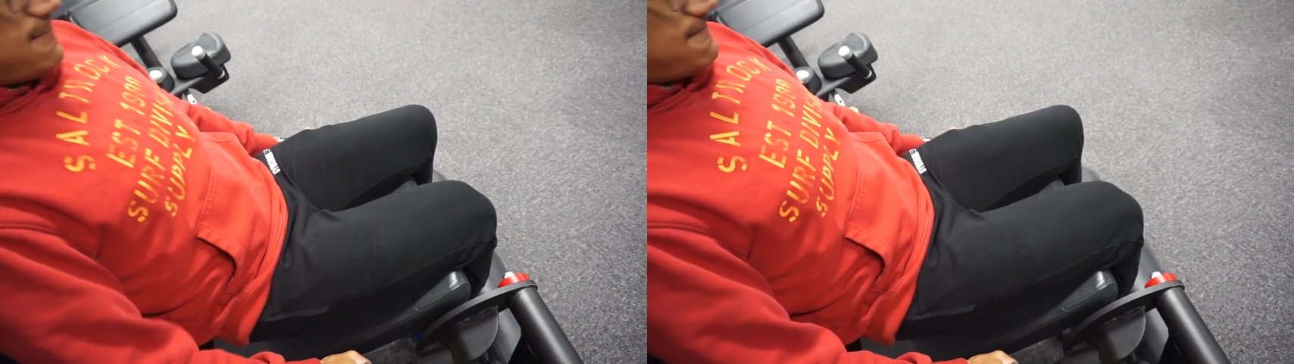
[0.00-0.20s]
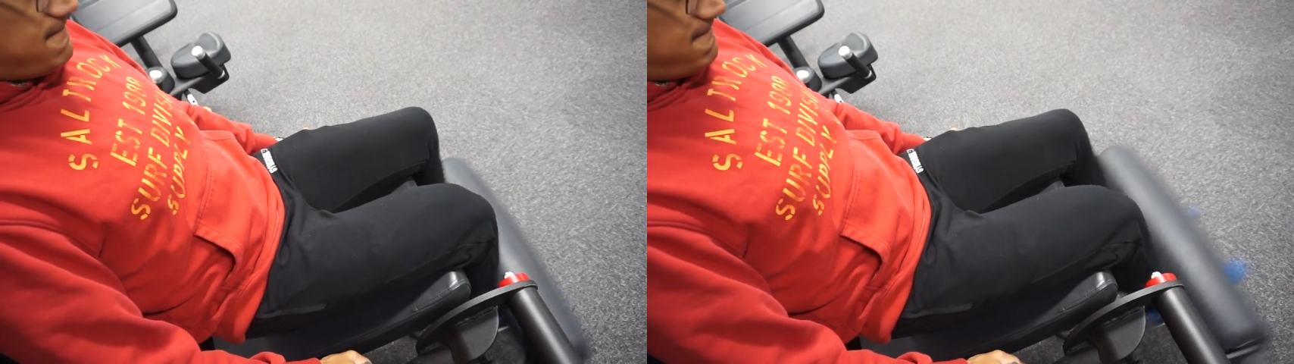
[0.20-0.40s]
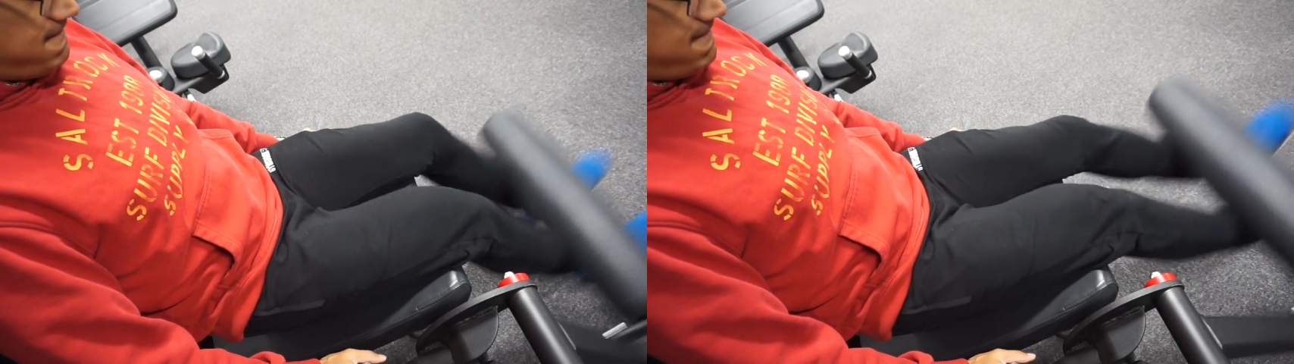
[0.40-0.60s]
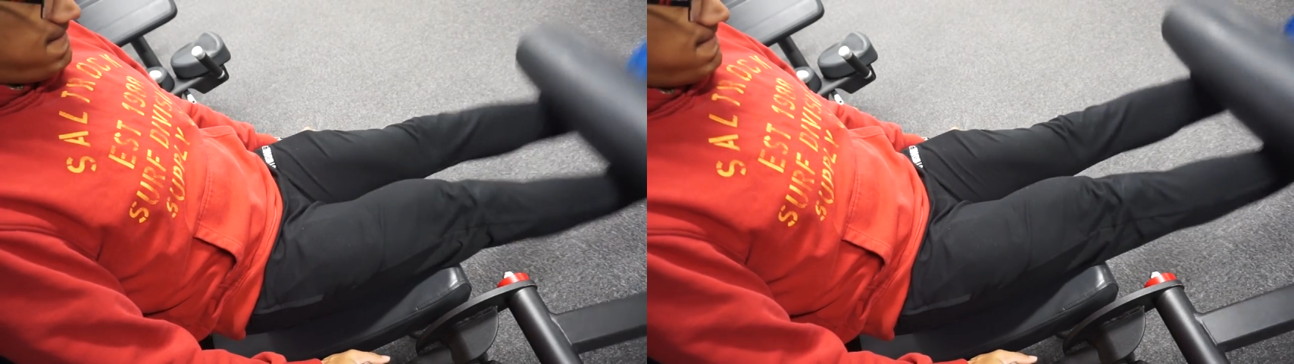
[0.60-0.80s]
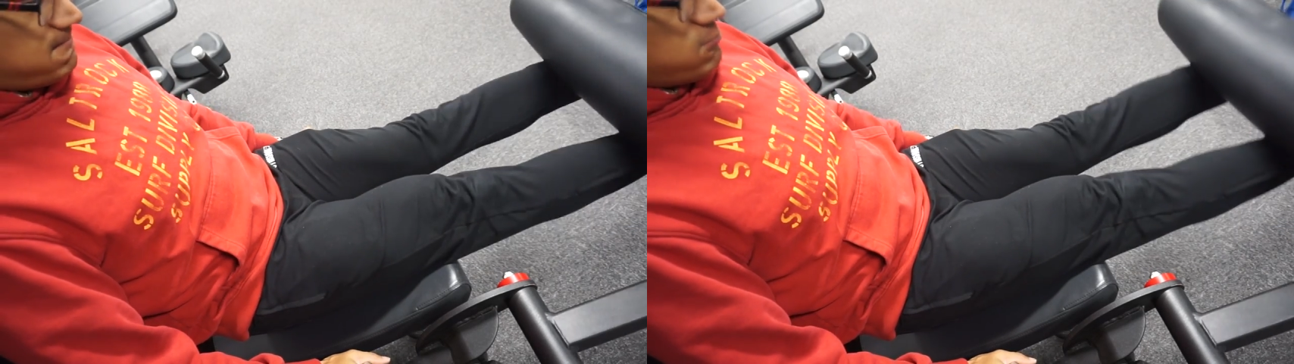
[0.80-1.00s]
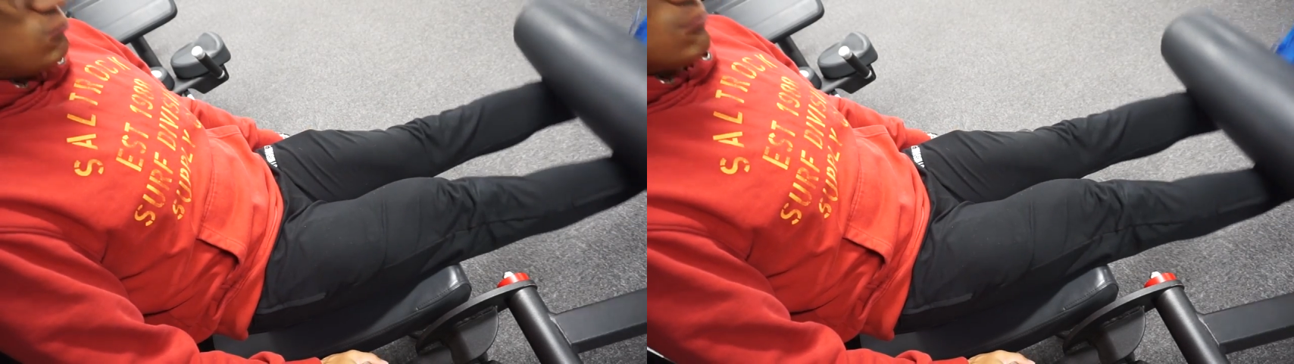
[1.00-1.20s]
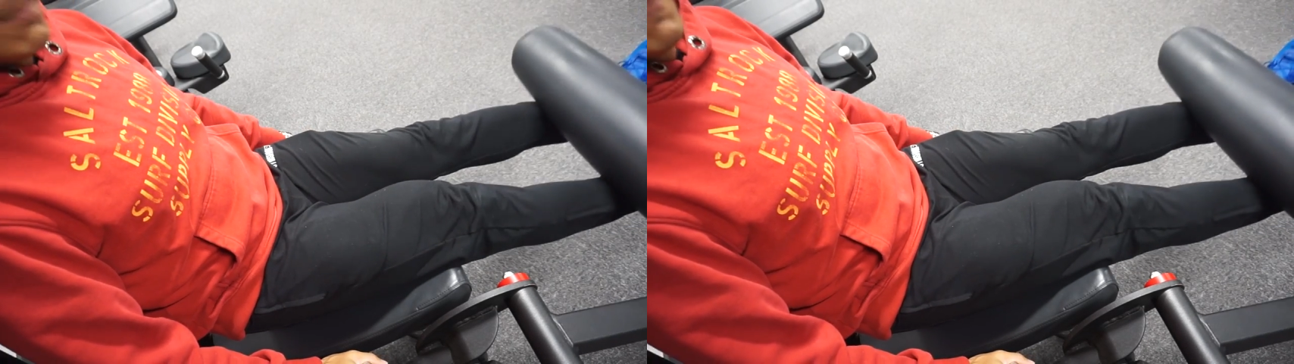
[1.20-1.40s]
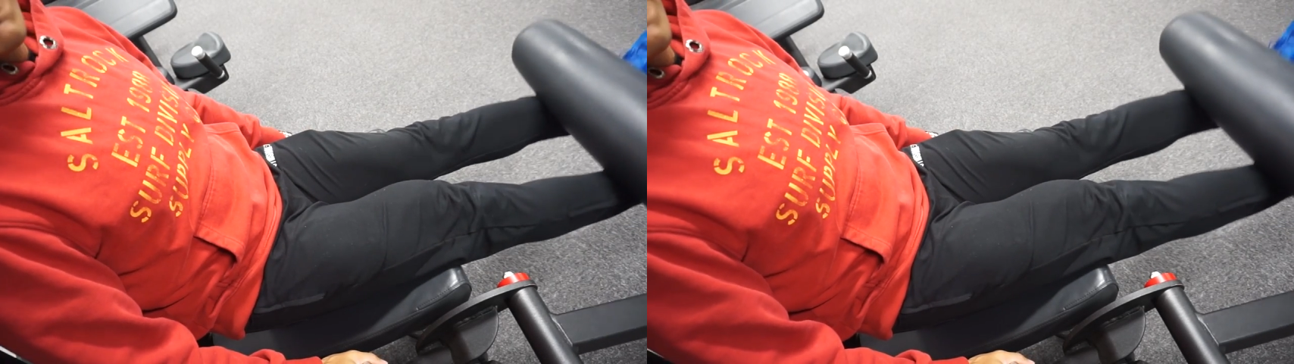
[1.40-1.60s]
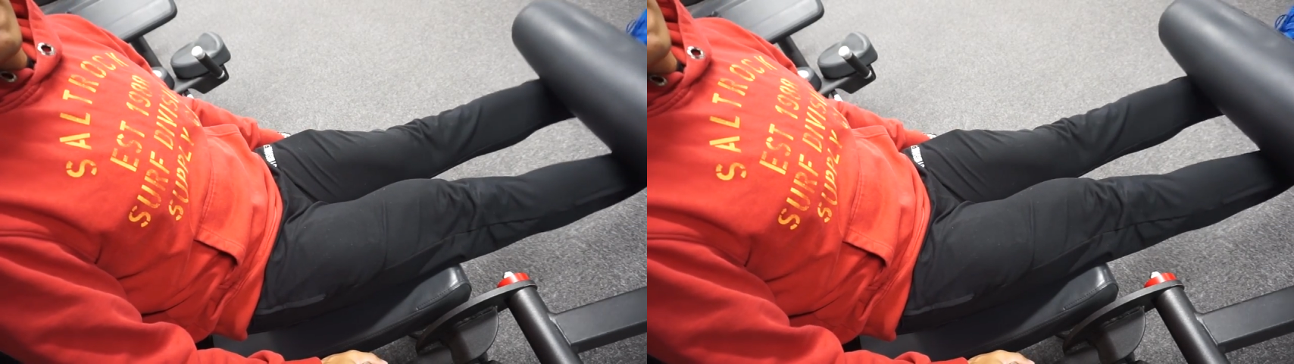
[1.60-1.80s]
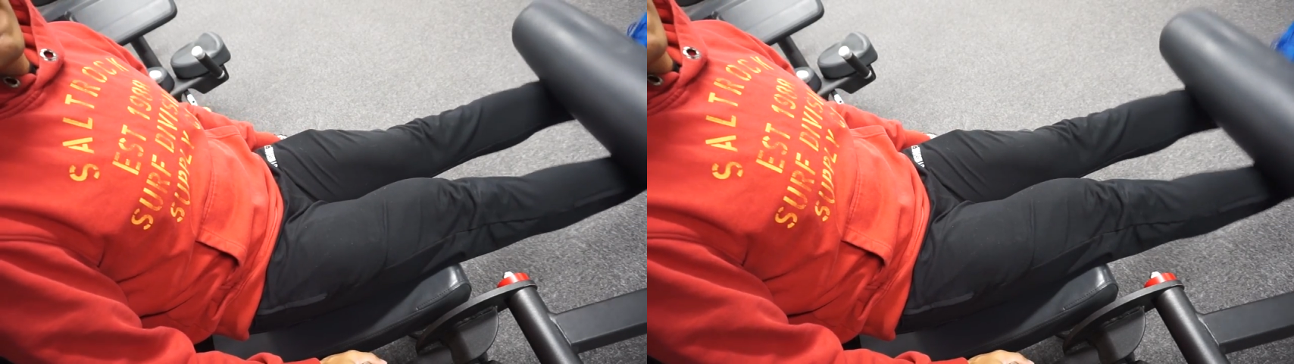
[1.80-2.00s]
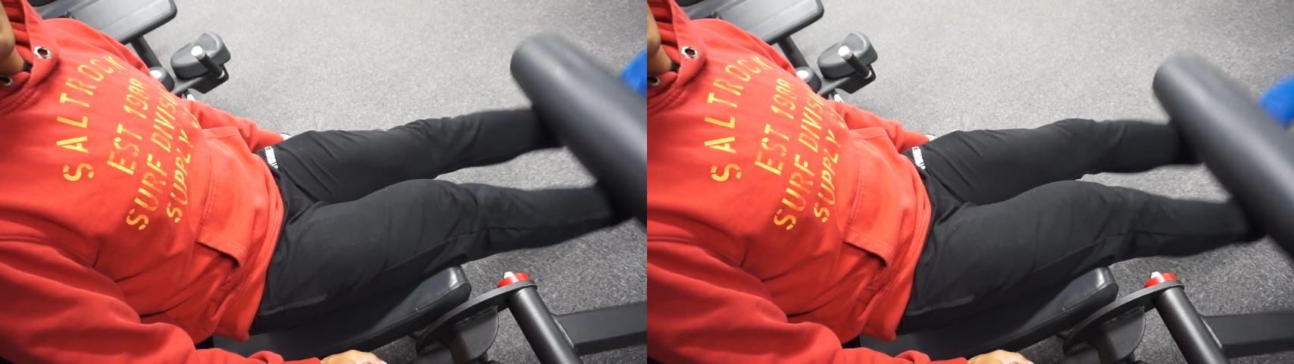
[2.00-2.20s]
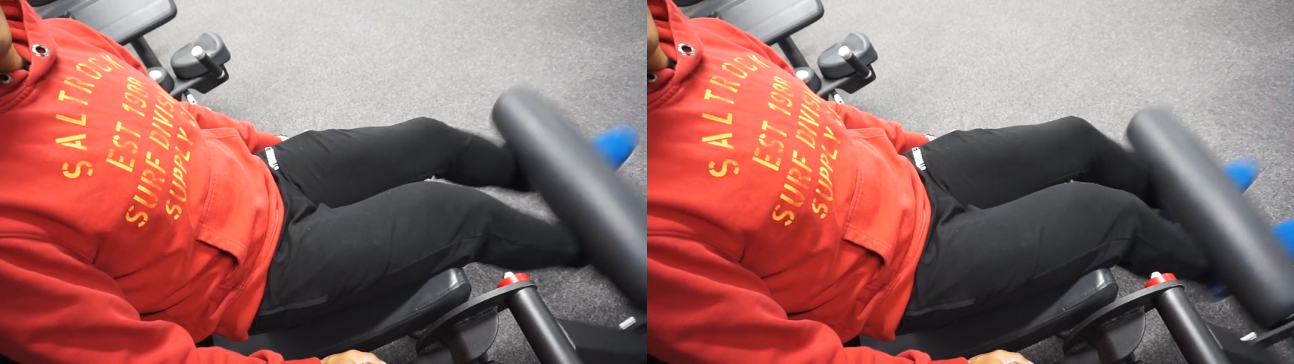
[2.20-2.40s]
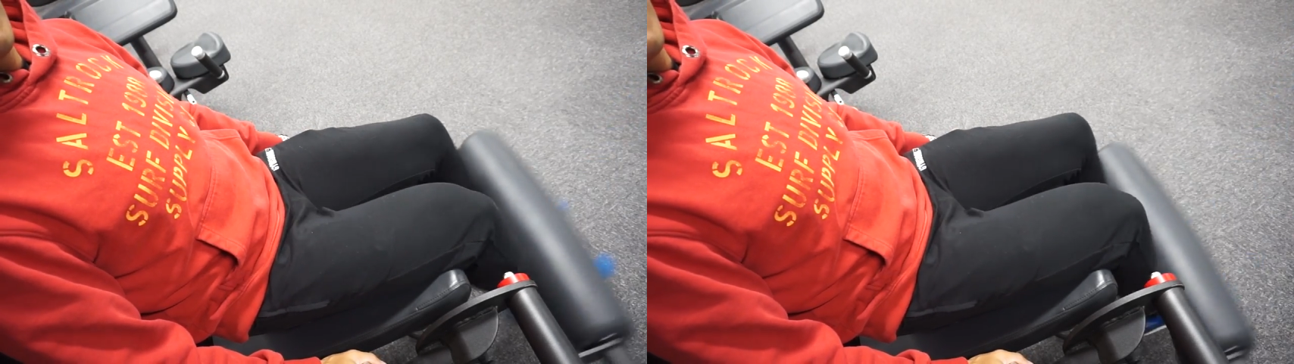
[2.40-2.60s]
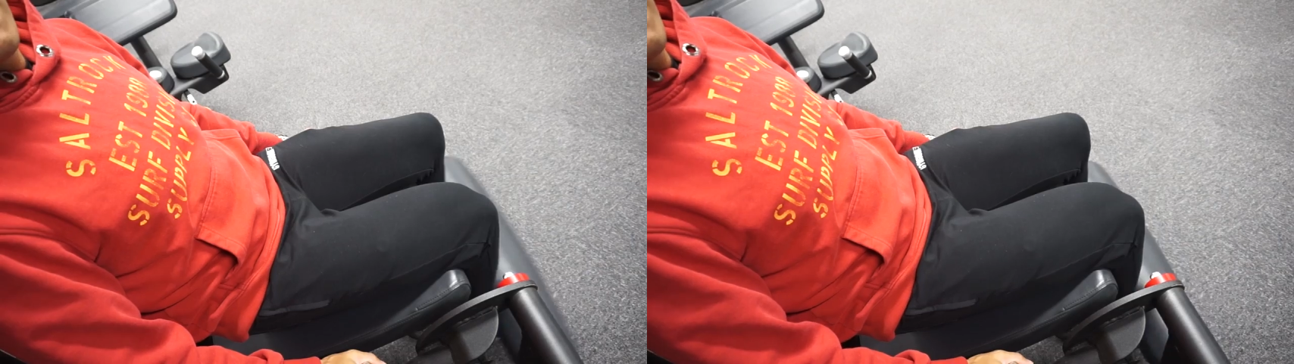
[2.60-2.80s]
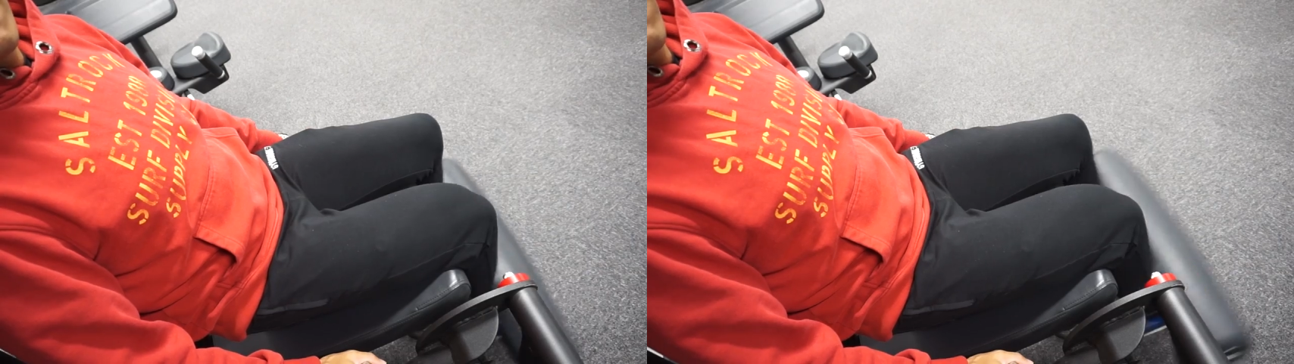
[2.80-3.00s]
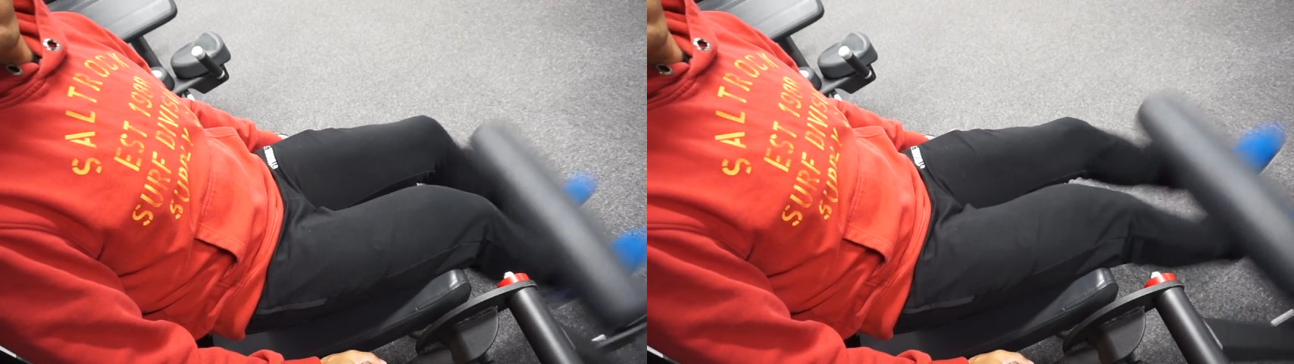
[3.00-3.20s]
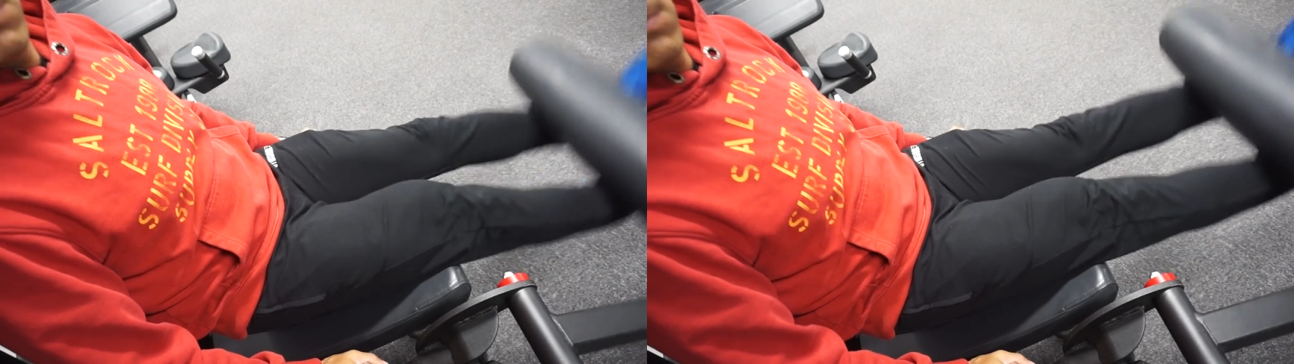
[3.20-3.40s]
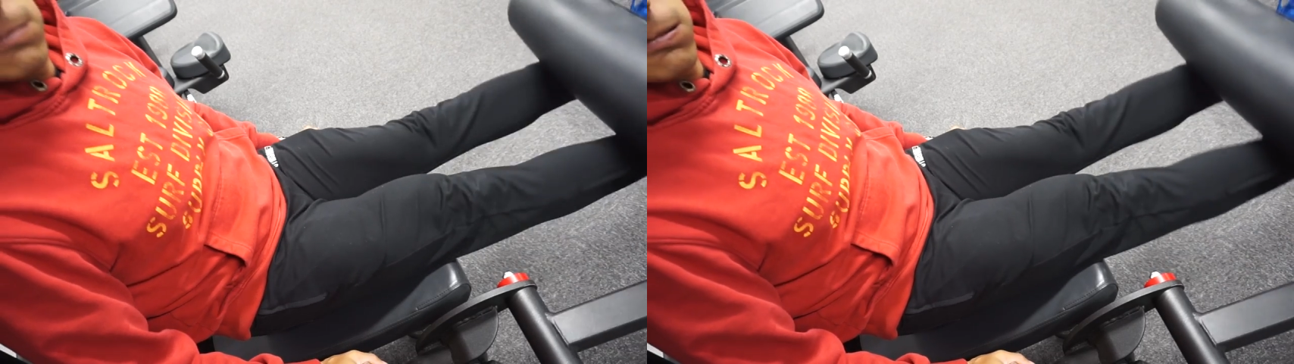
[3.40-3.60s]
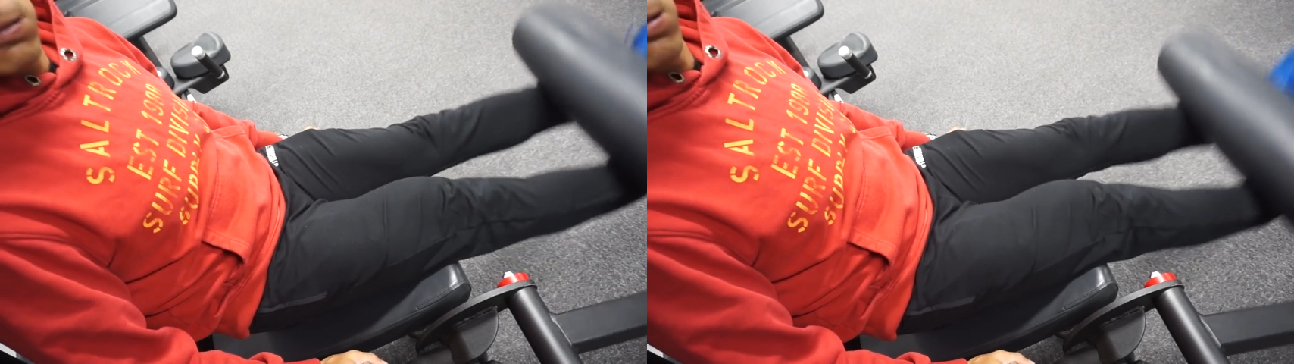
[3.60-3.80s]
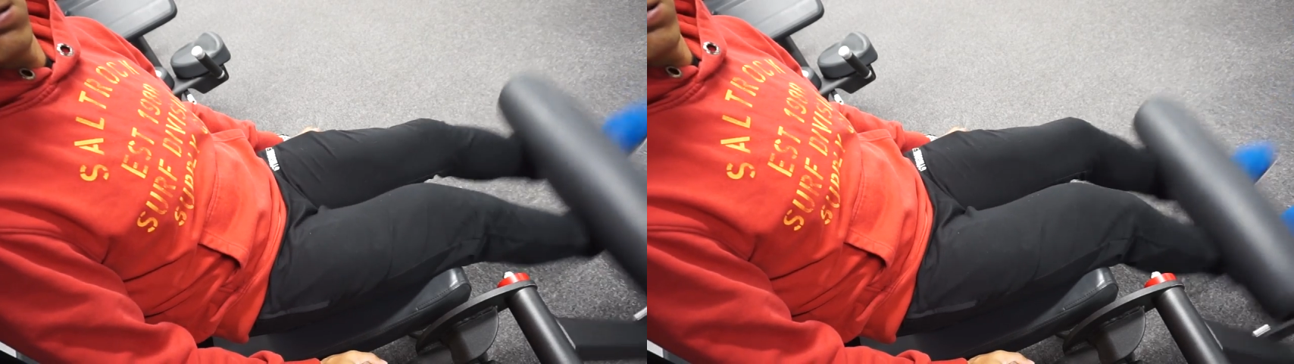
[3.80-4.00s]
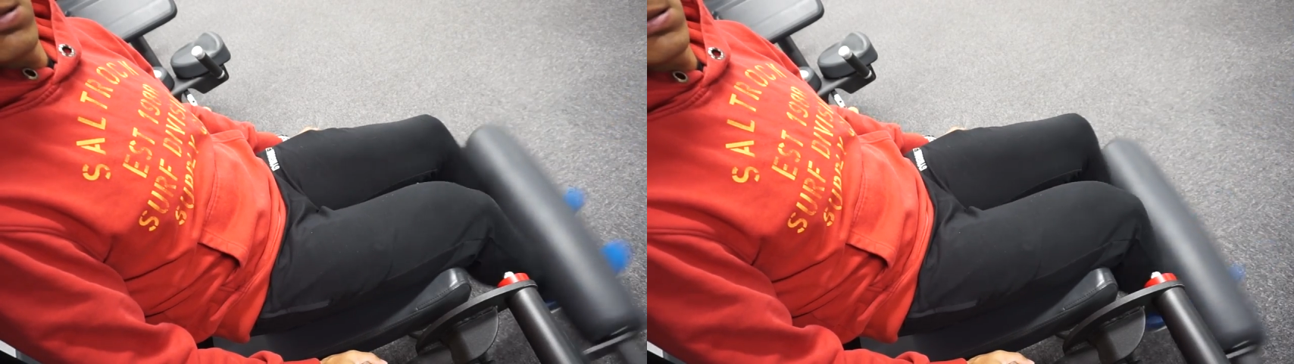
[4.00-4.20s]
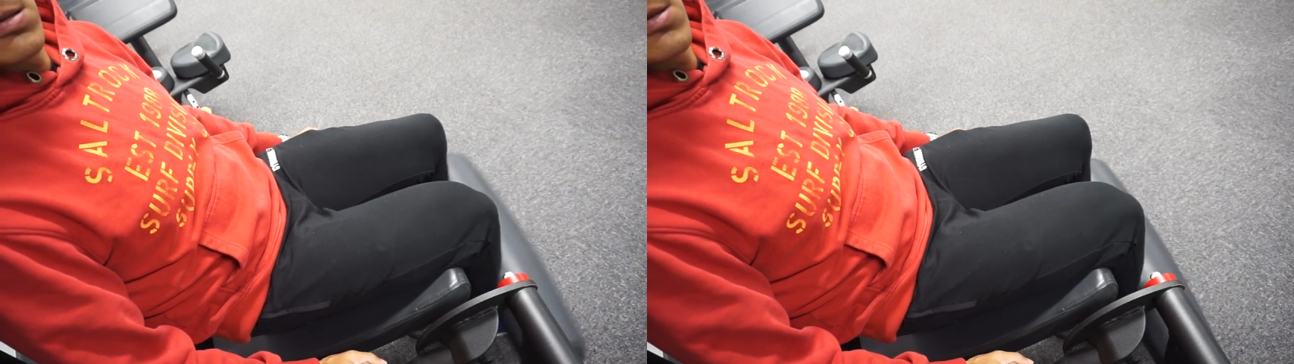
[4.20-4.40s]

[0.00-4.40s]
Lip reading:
Nobody's mouth can be seen.